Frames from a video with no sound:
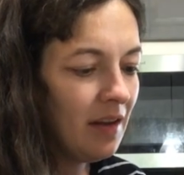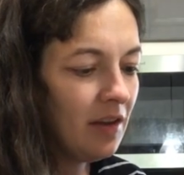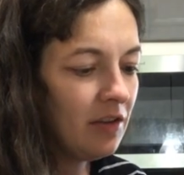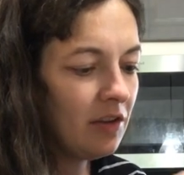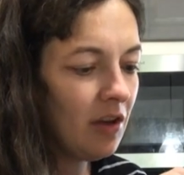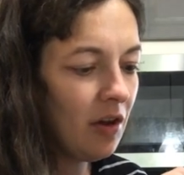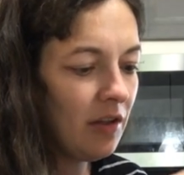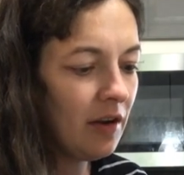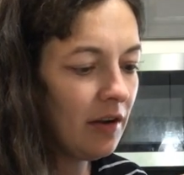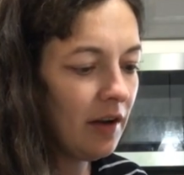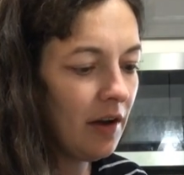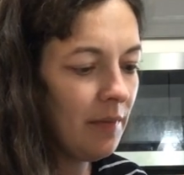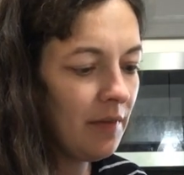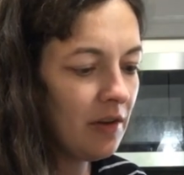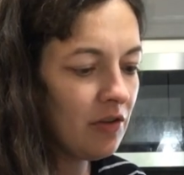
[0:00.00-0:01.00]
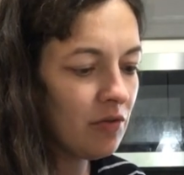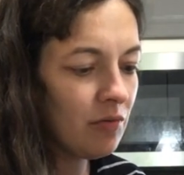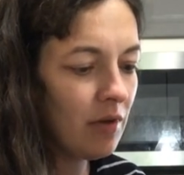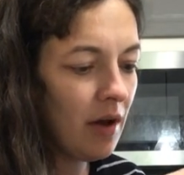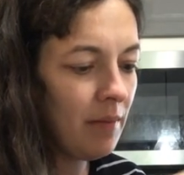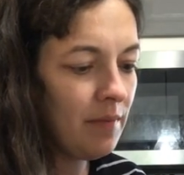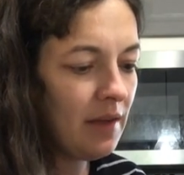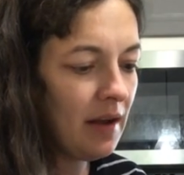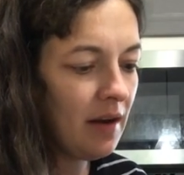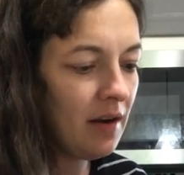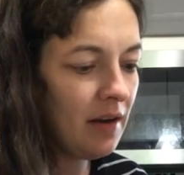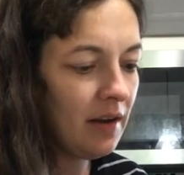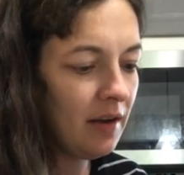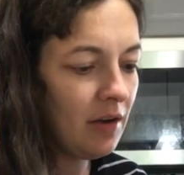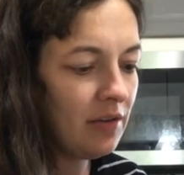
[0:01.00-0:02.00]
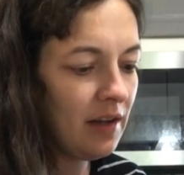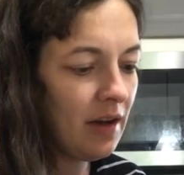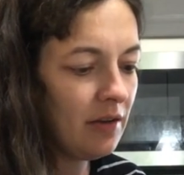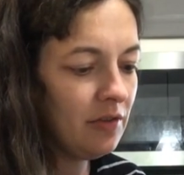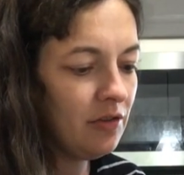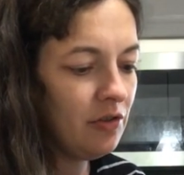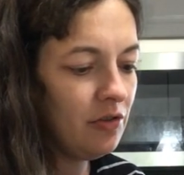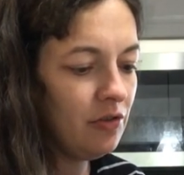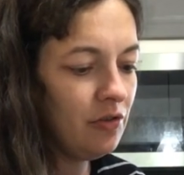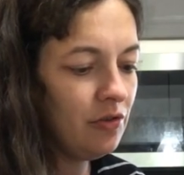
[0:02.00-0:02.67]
So there you go. I'm gonna just rub there and go down. Ta-da!